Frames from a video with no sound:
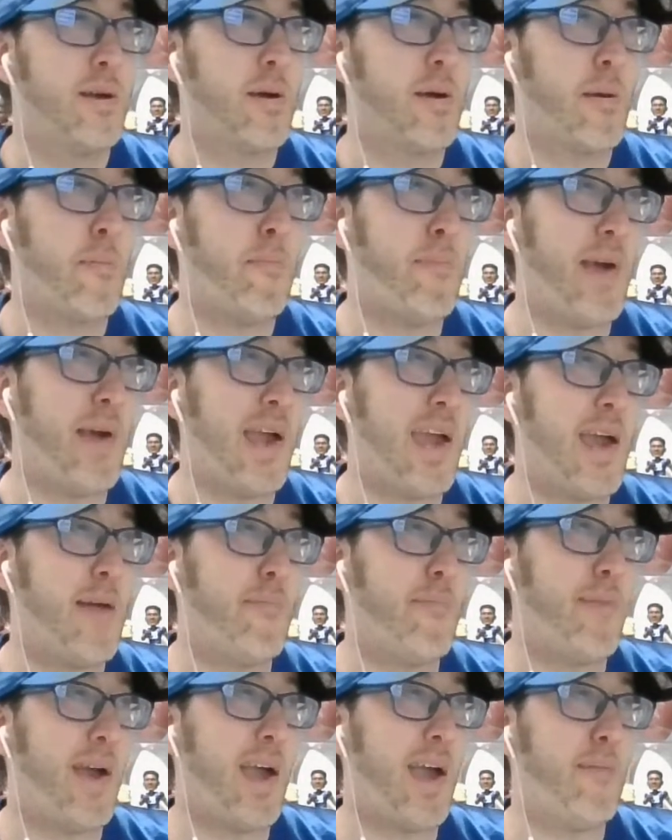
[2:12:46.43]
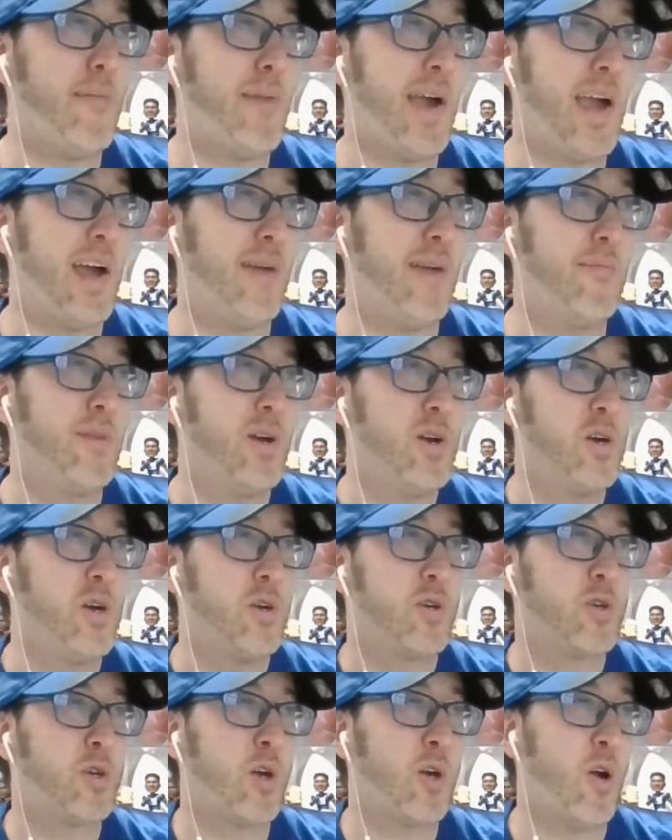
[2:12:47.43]
Bam, bam, bam.
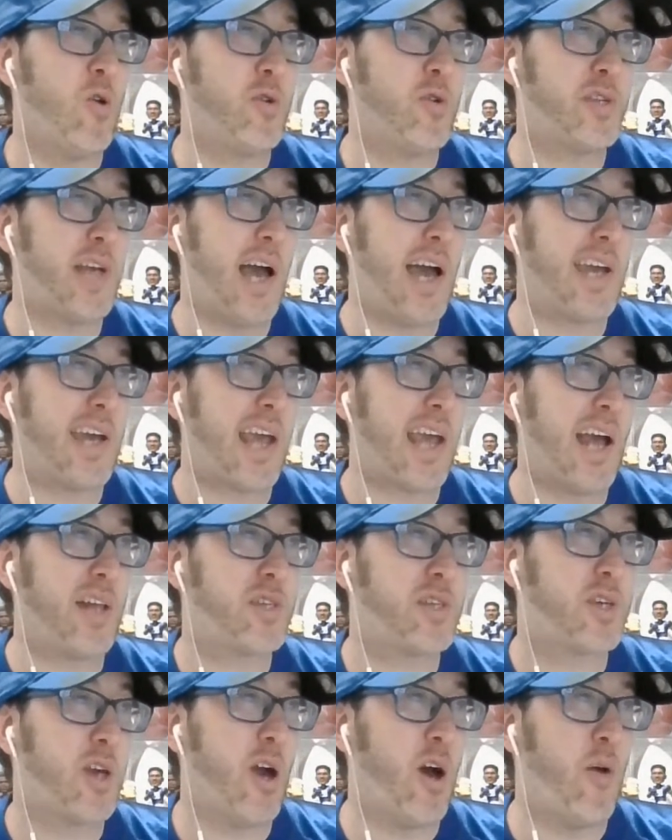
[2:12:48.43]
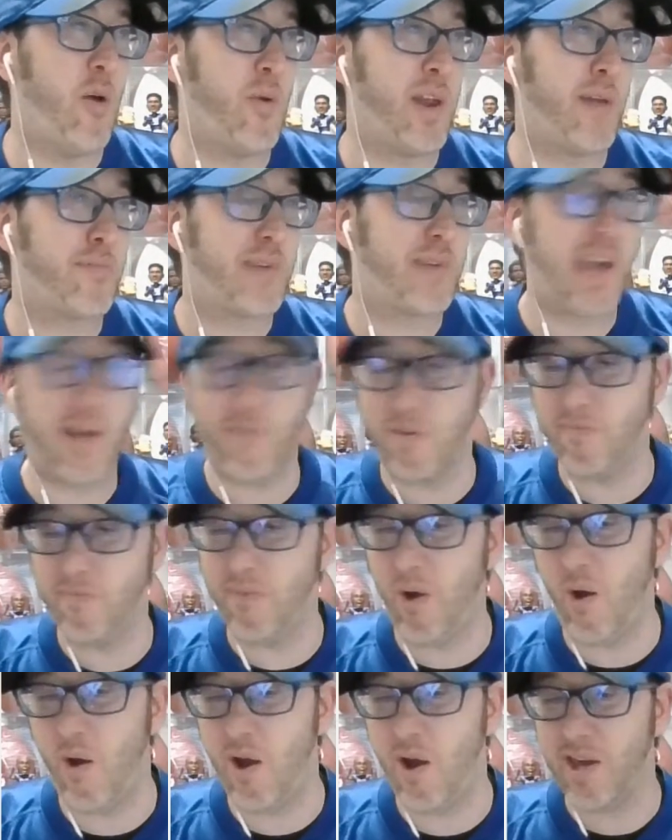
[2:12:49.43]
Go Ticats, go. What up, Gaming
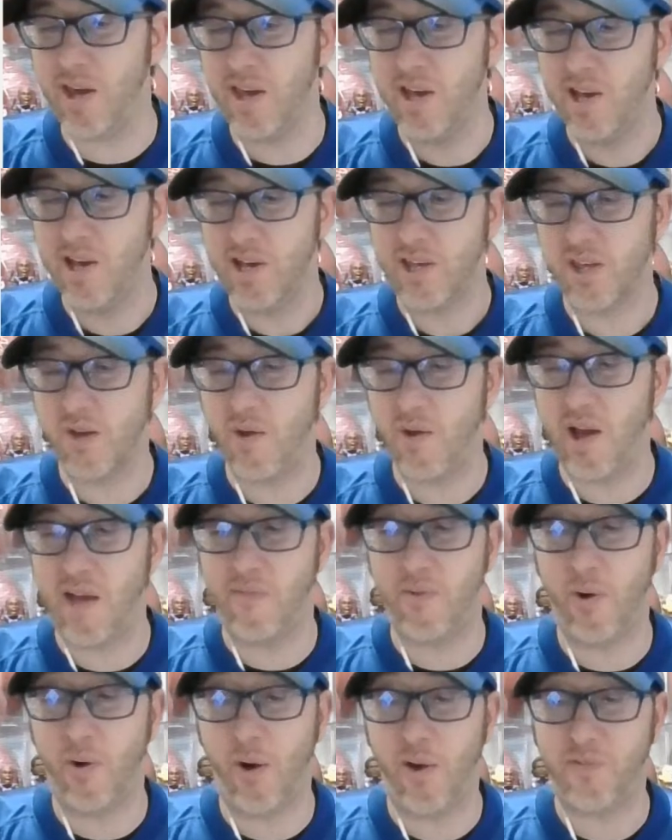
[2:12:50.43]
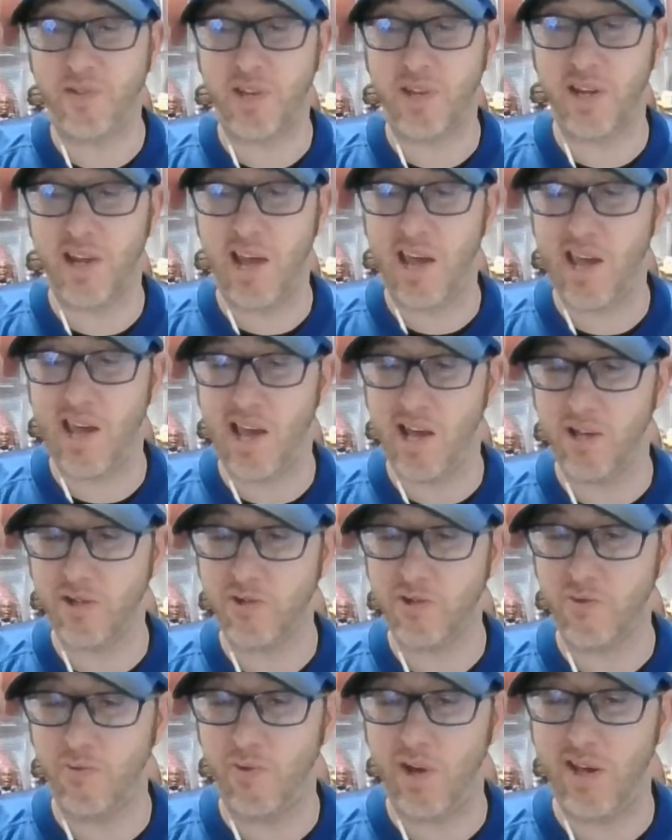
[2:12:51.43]
Boy? You have off today
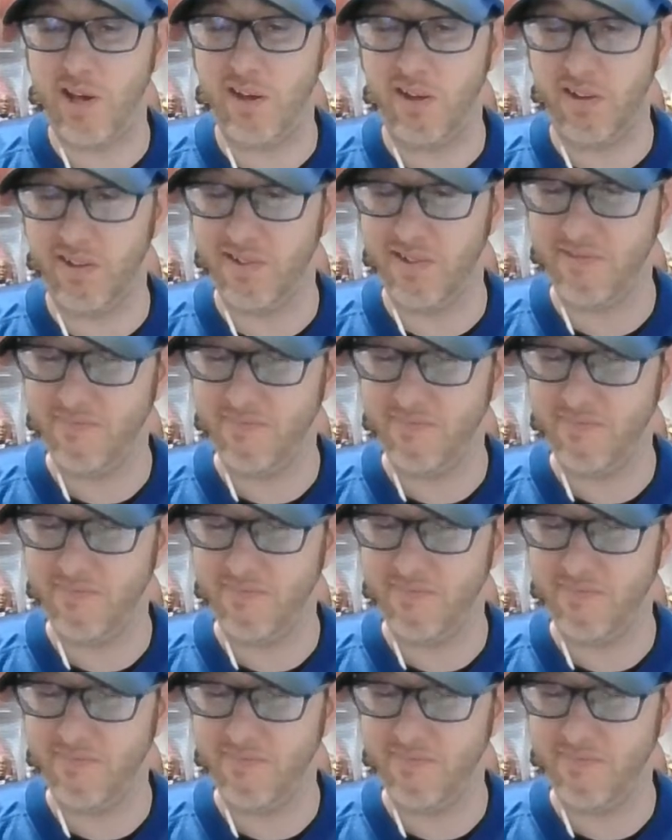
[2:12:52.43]
as well.